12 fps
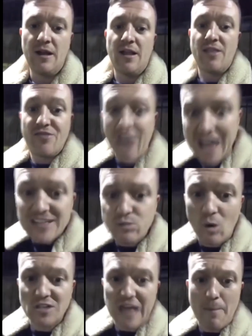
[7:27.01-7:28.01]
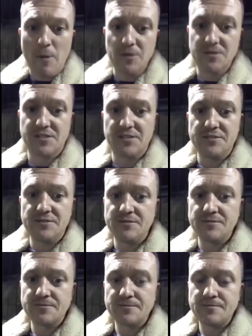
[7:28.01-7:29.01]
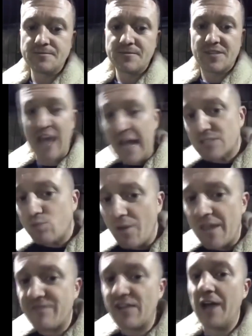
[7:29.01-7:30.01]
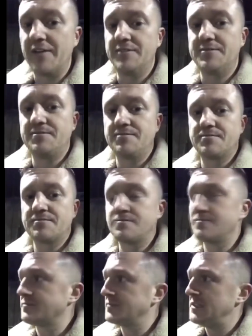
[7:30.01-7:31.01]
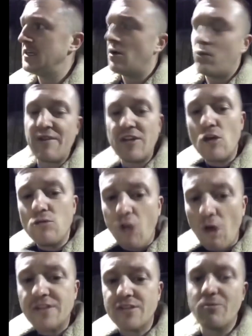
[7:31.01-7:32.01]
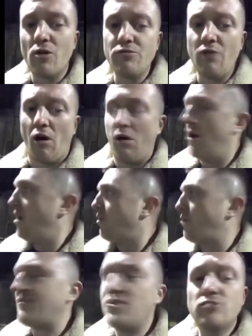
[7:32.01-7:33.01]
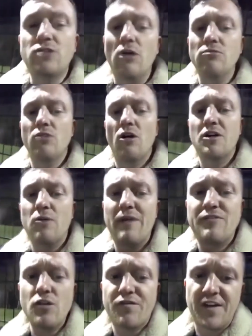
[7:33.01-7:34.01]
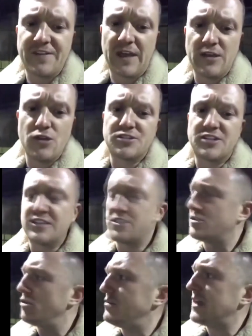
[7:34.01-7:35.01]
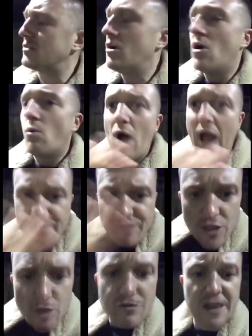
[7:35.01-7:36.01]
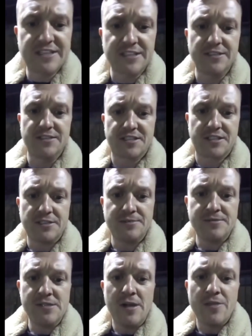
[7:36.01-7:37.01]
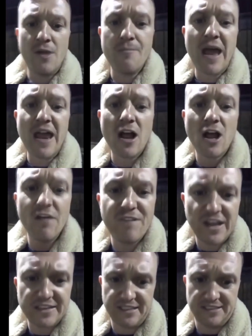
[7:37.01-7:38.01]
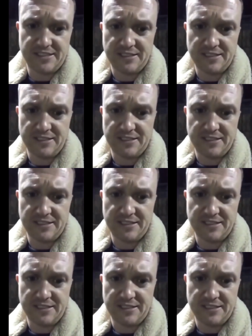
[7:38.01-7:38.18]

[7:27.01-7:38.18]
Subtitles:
That's what's happened. That's what they've done. Whether you like them or not, whether you don't like or whether you think they used it to do this, whatever the reasons, the men are convicted.